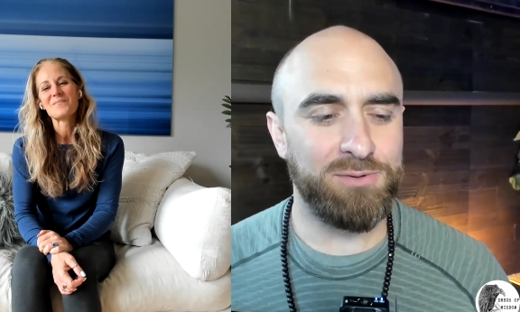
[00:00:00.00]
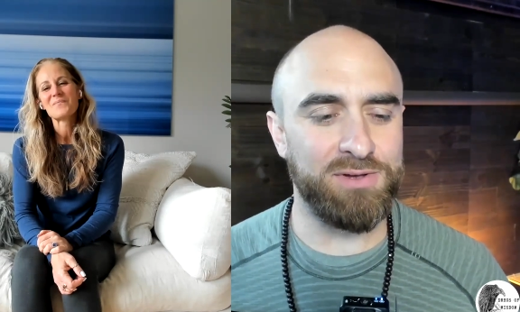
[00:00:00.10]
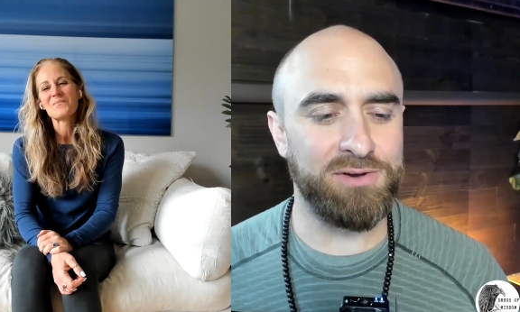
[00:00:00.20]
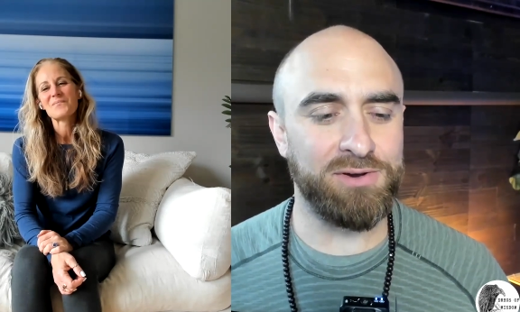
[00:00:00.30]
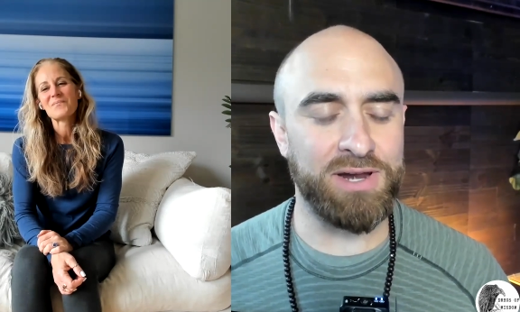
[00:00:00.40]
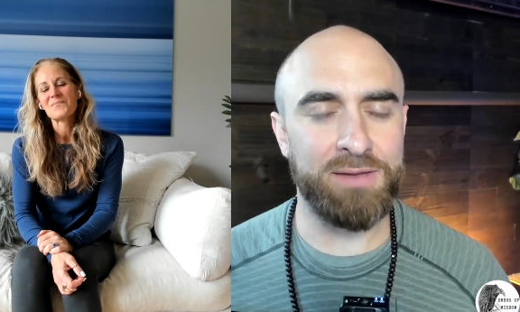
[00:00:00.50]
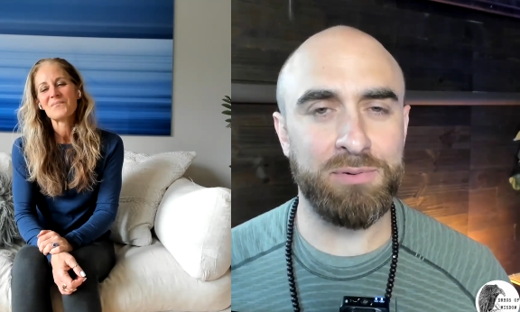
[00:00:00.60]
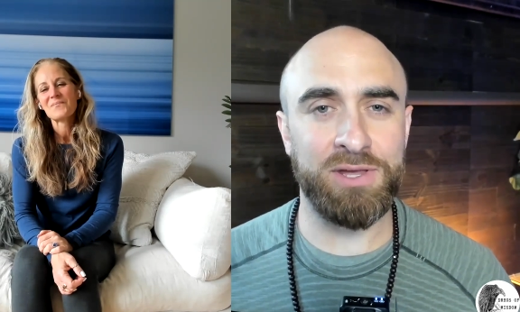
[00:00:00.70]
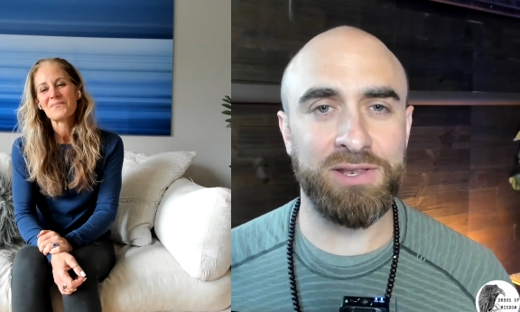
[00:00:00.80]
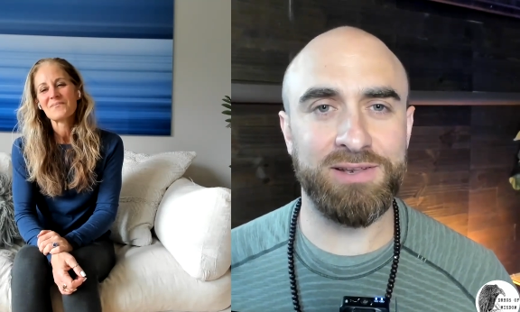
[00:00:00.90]
Speaker 1: We are going to
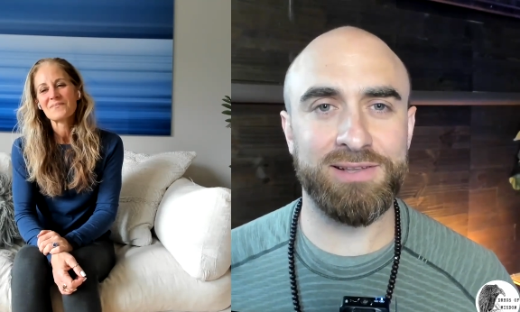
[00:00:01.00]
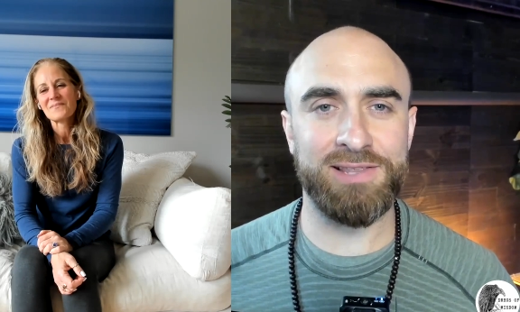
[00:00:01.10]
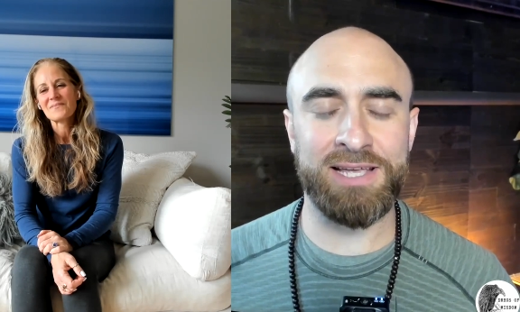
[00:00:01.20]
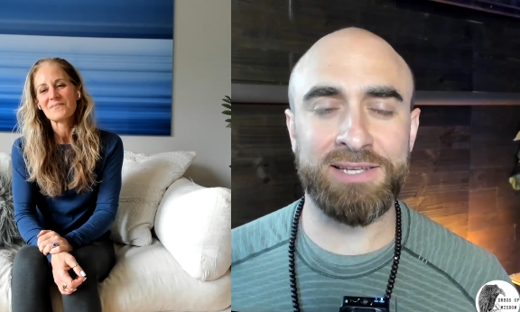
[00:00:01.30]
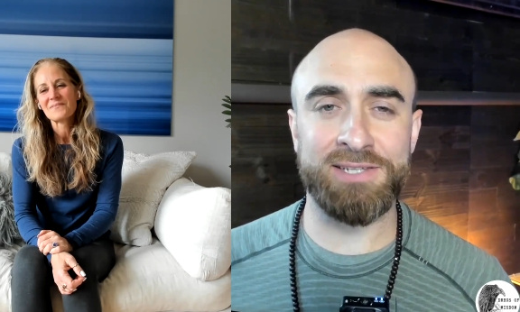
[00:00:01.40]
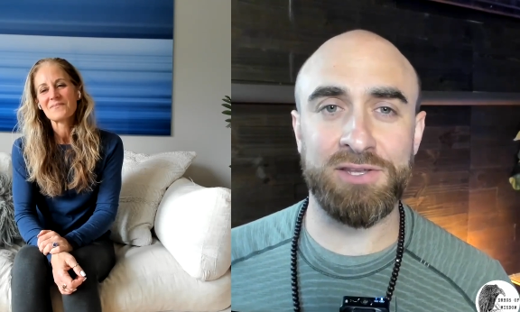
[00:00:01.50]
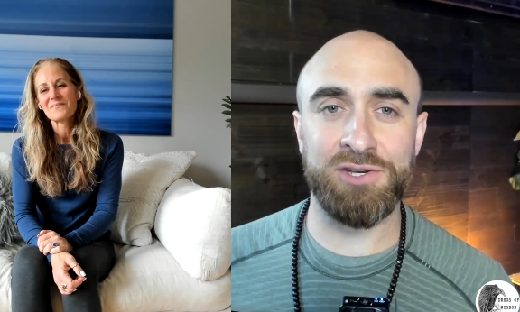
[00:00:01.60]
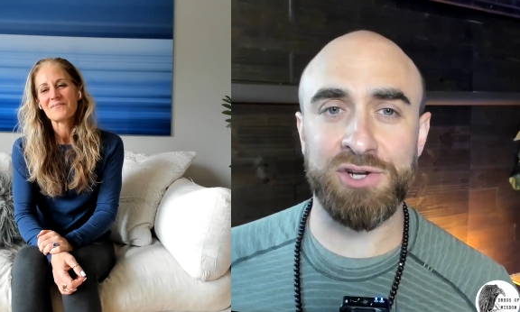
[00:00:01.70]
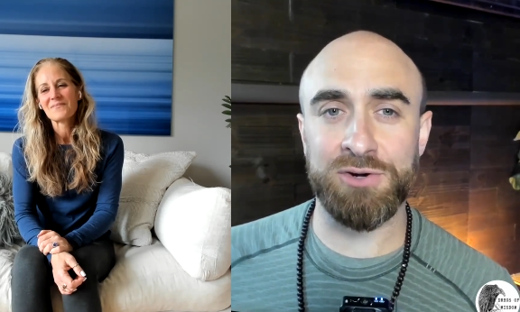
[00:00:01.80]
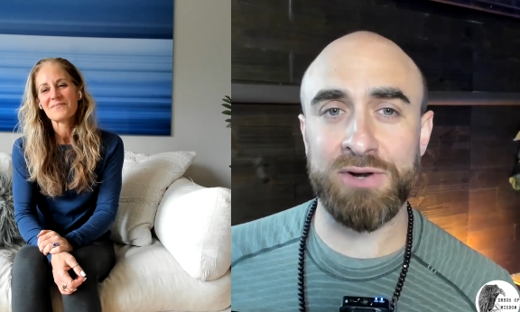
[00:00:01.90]
put links in the
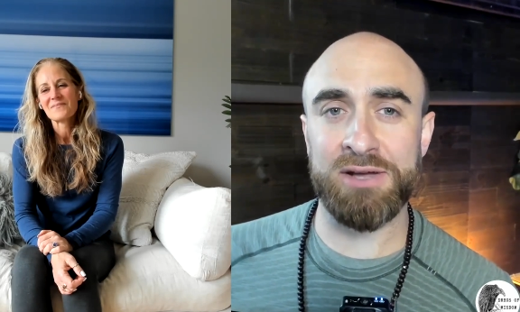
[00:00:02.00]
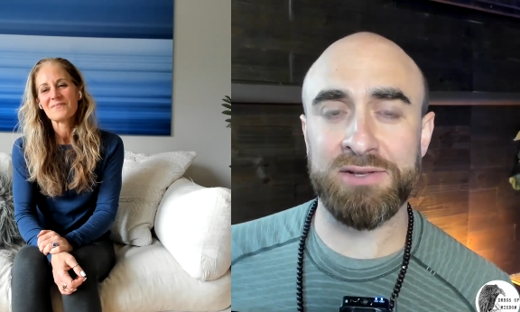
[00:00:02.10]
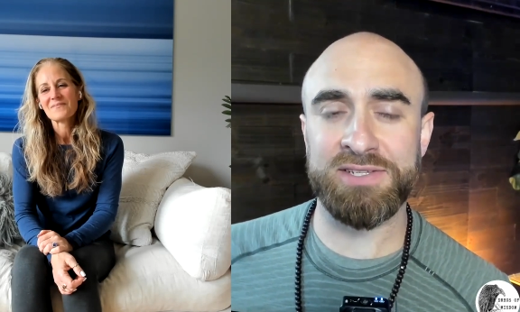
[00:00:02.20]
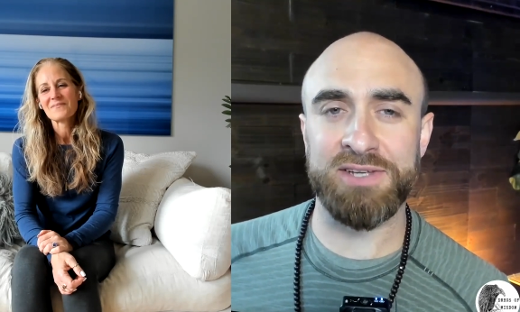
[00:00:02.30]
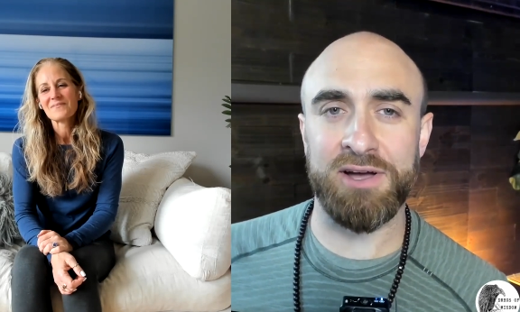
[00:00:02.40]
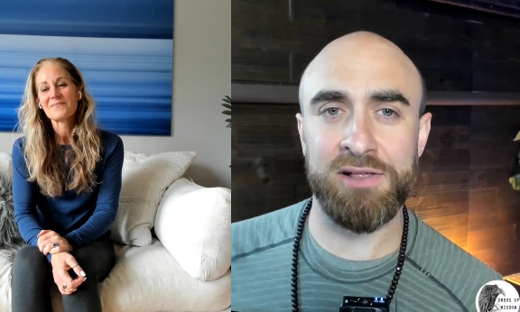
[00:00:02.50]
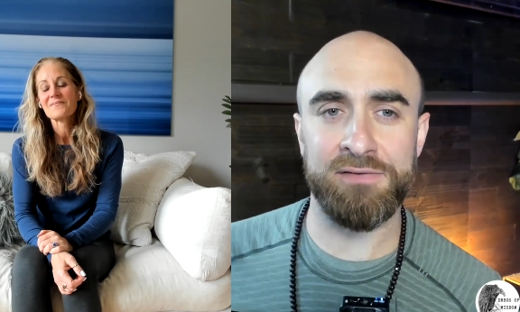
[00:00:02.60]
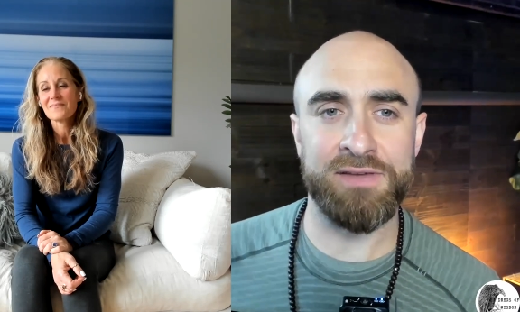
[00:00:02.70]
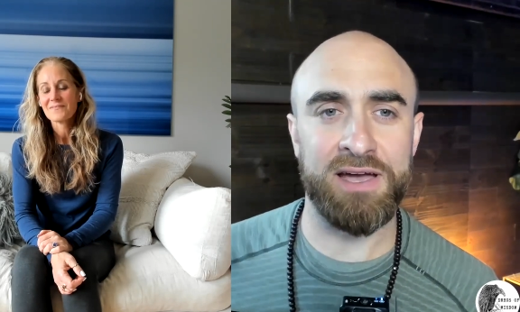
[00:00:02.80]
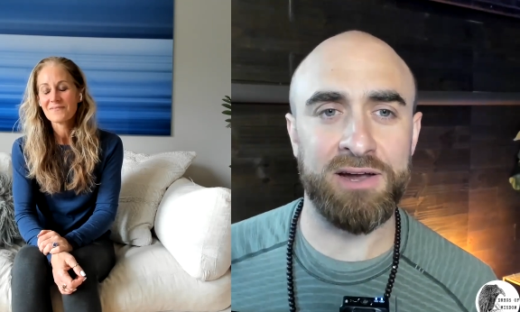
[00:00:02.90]
show notes to all
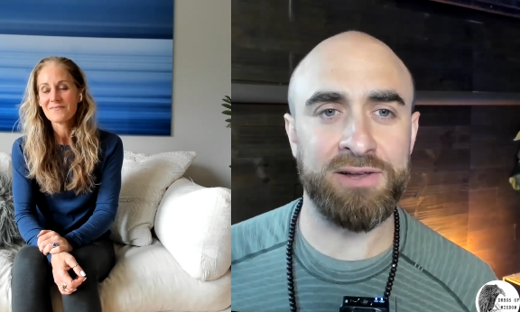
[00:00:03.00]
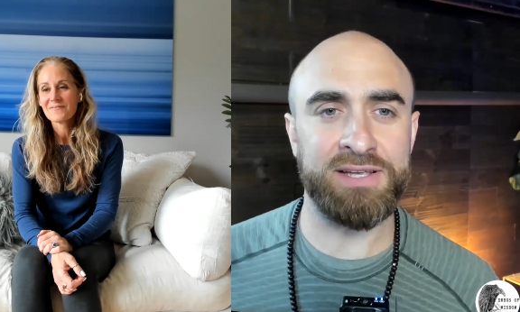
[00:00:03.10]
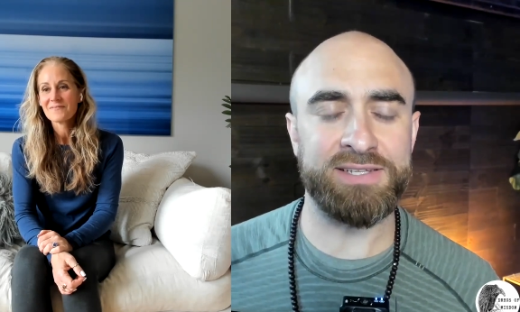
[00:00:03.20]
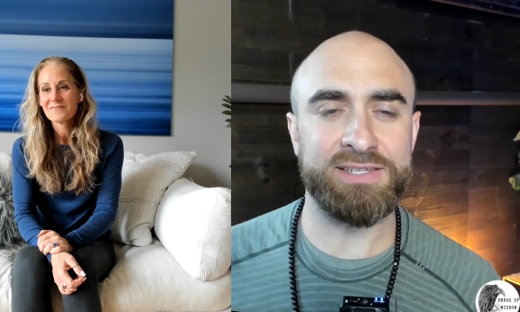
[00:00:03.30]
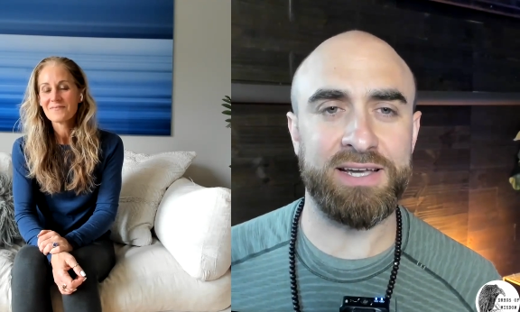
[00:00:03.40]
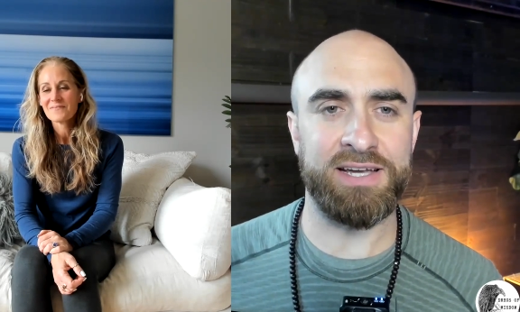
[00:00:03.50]
of Kari's